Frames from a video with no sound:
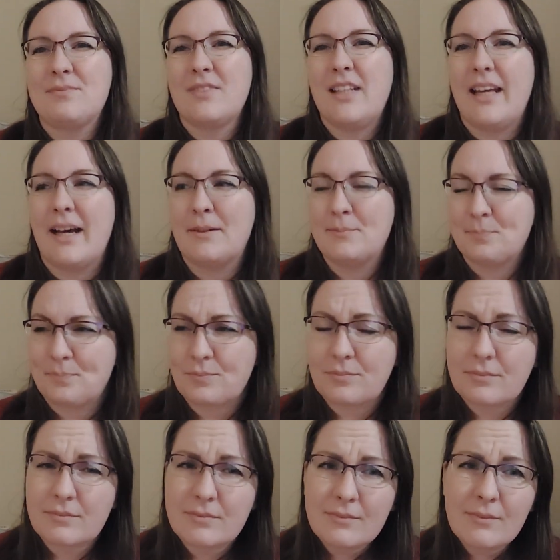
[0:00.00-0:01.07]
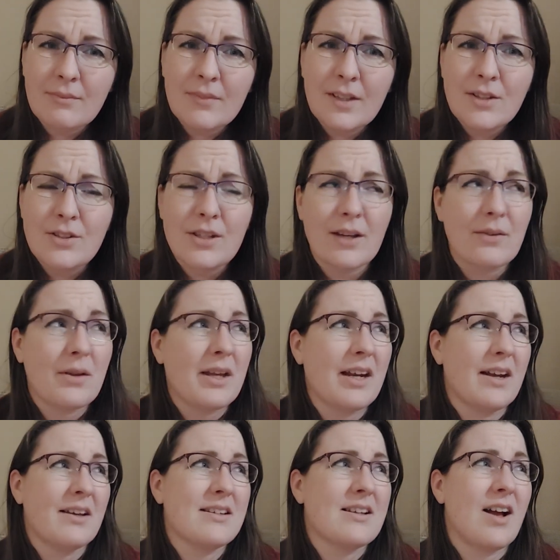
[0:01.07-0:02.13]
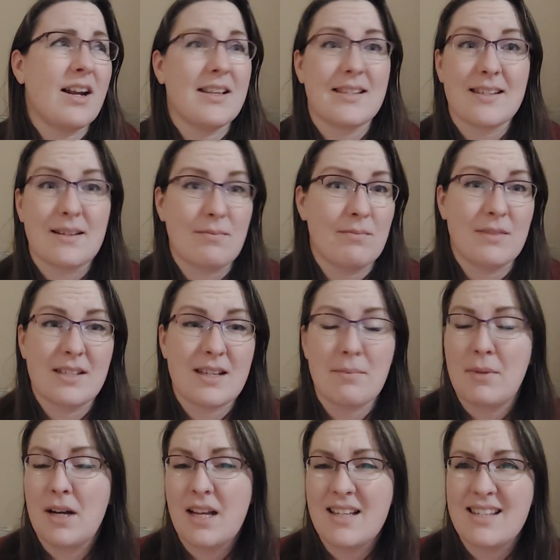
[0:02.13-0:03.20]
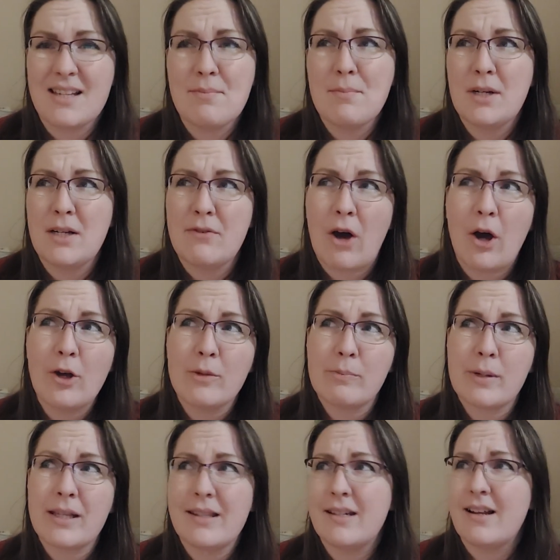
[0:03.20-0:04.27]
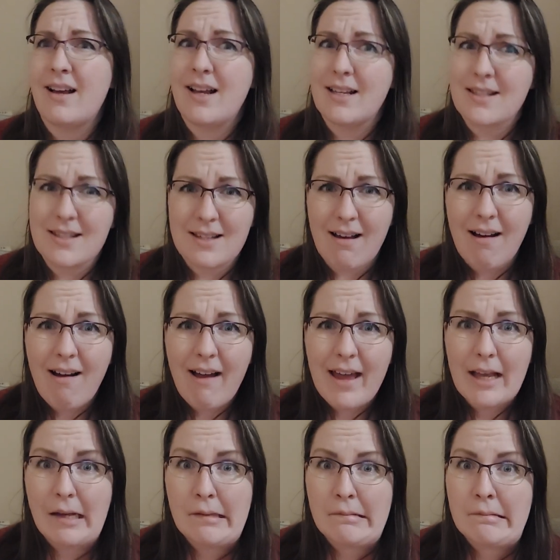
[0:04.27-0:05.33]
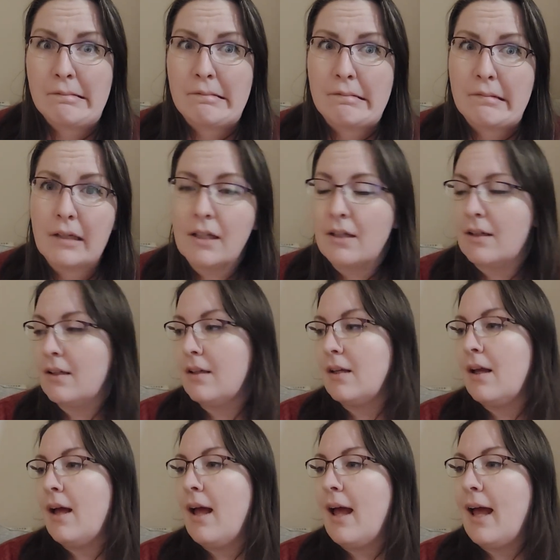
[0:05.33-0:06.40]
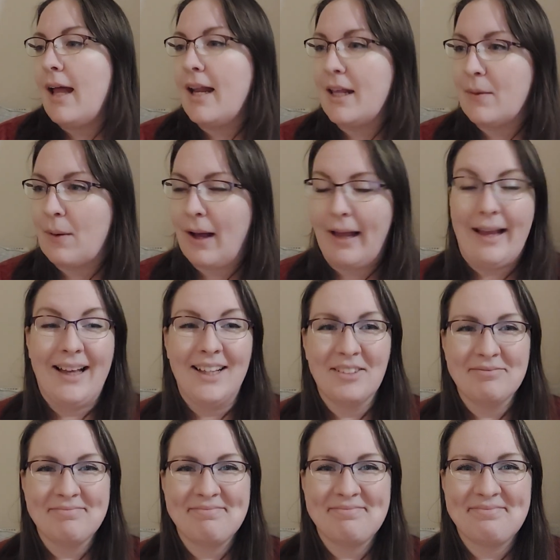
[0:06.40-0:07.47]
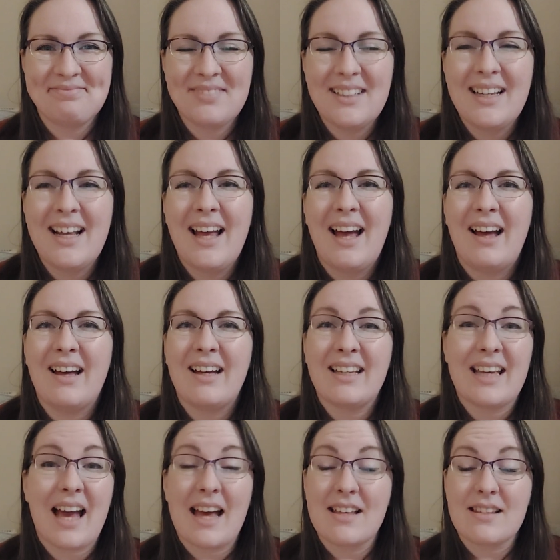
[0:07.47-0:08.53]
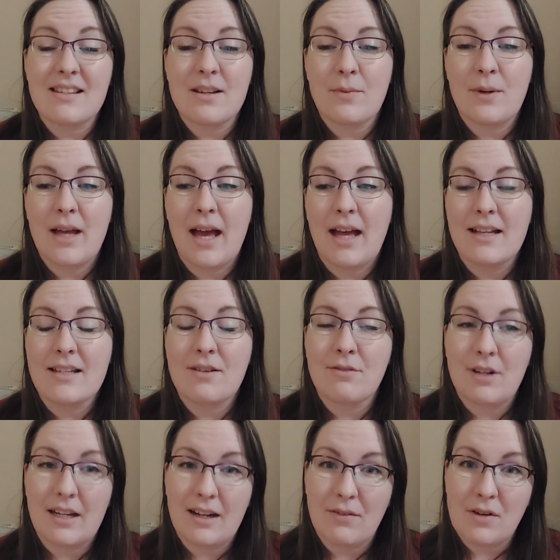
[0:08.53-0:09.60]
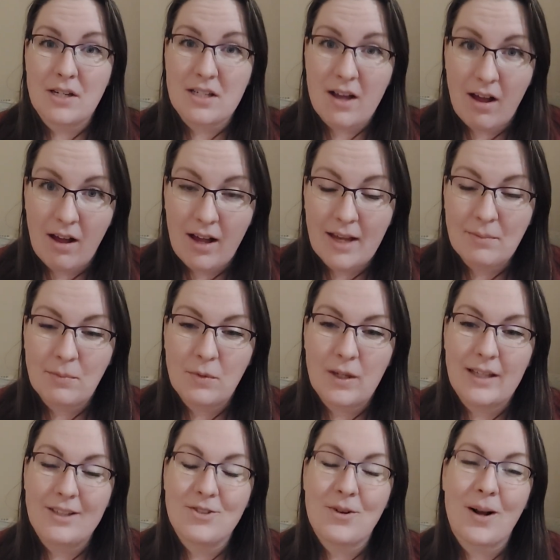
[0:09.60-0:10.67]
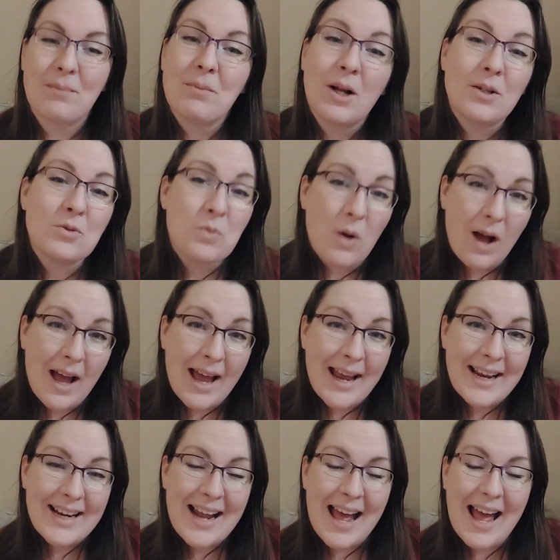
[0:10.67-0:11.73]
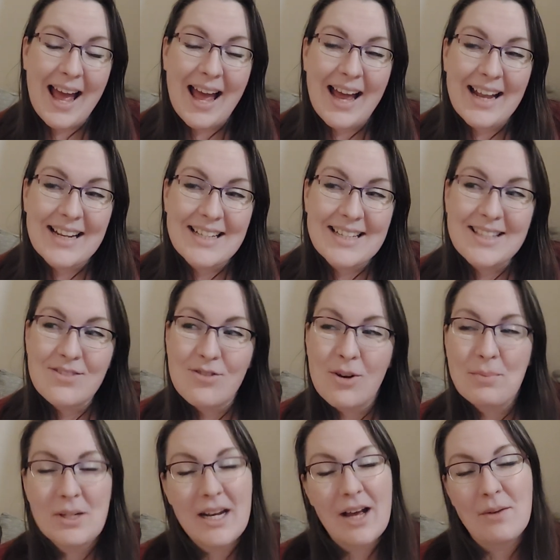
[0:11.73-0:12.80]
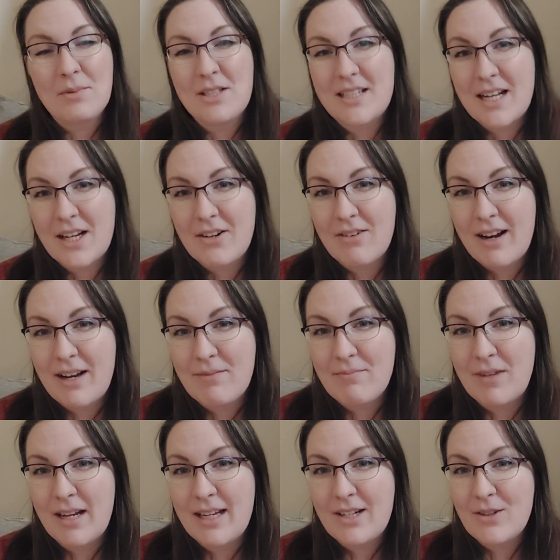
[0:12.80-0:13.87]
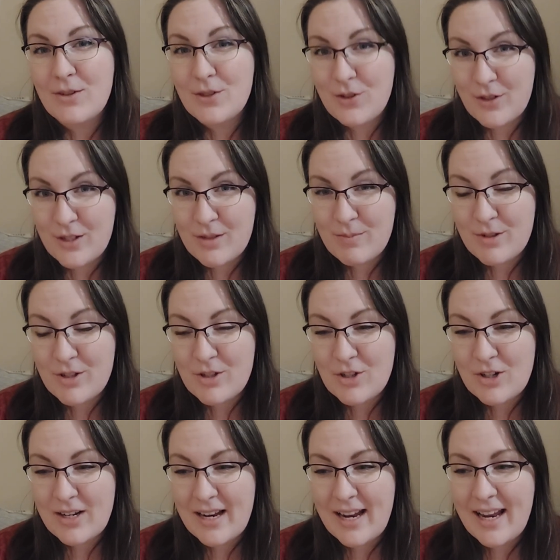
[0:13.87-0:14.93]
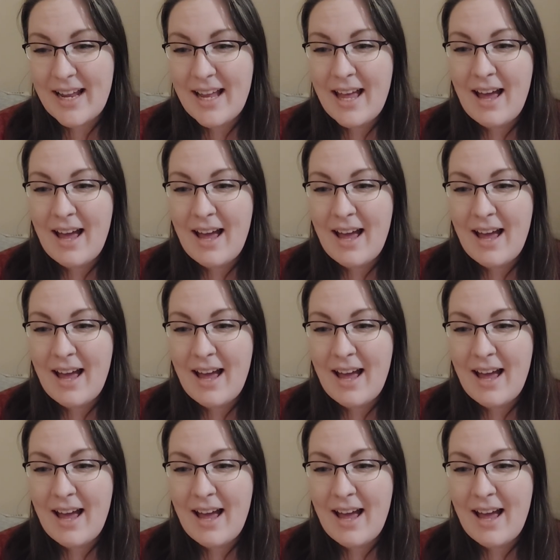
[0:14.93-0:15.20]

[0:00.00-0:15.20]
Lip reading: yeah. So, you know, kind of similar, symbol of hope in the night sky. Anyway. Yeah, so we had a really lovely time. We drank mulled wine and Robin helped decorate my in-law's Christmas tree.